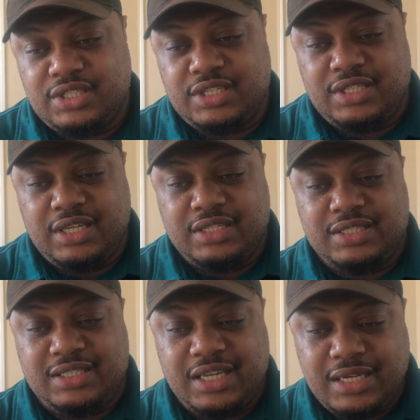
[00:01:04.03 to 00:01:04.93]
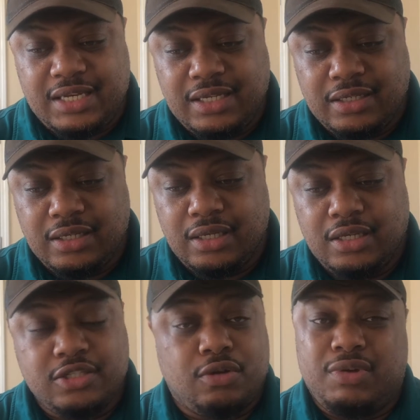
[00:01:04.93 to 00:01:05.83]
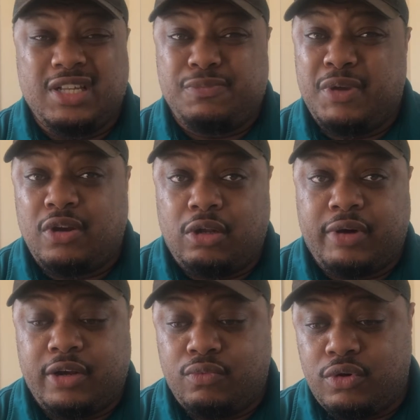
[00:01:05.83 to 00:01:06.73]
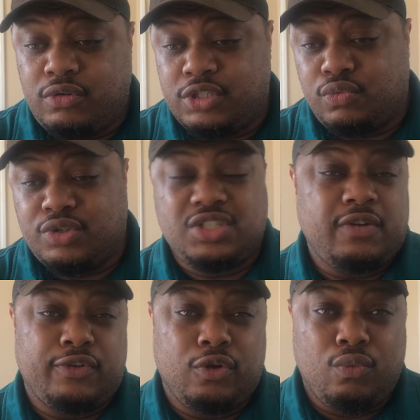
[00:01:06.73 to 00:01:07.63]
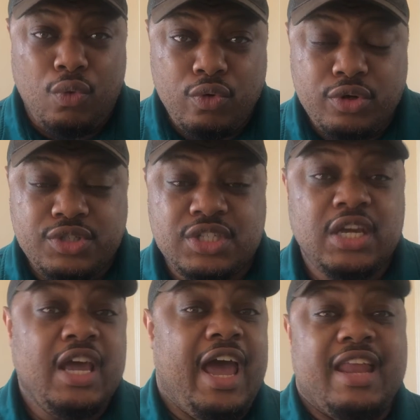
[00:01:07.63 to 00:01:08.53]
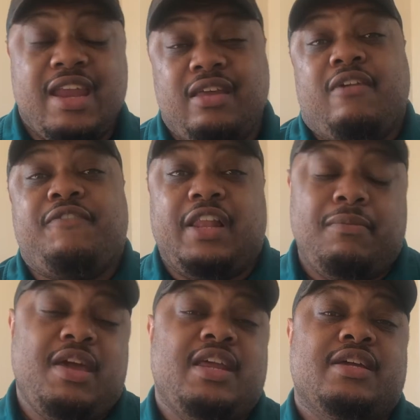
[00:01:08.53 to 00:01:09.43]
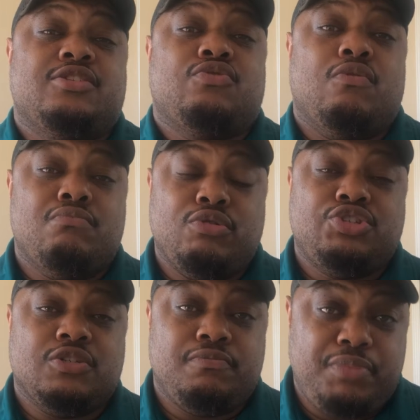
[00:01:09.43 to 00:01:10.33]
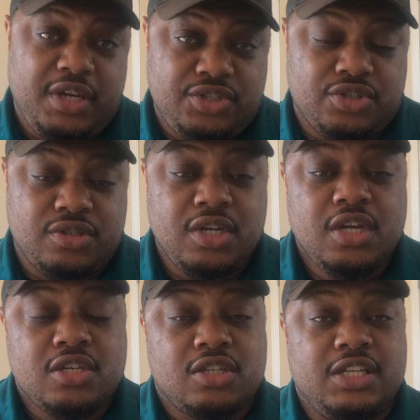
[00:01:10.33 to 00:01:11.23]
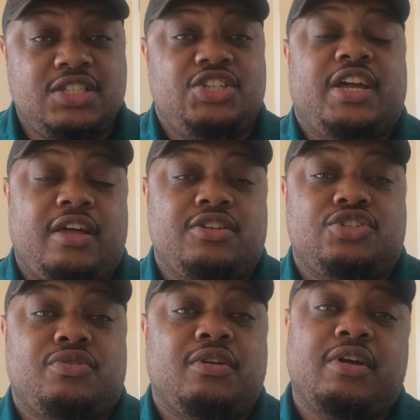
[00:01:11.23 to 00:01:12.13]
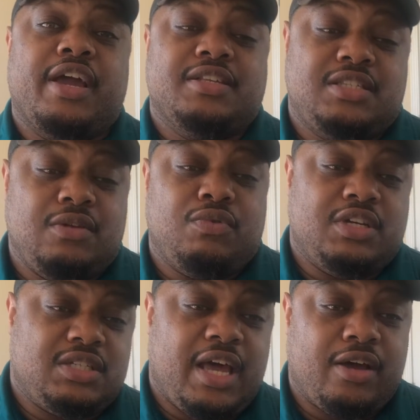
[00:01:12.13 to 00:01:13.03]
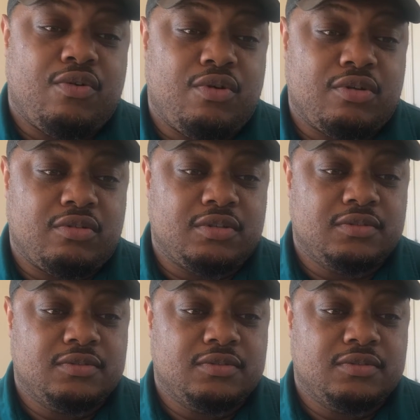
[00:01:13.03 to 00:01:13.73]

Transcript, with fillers: D.C., Sydney, so it's been all around the world. It's won several awards, and now they finally made it into a motion picture. So let's check out this trailer and see what it's got going on.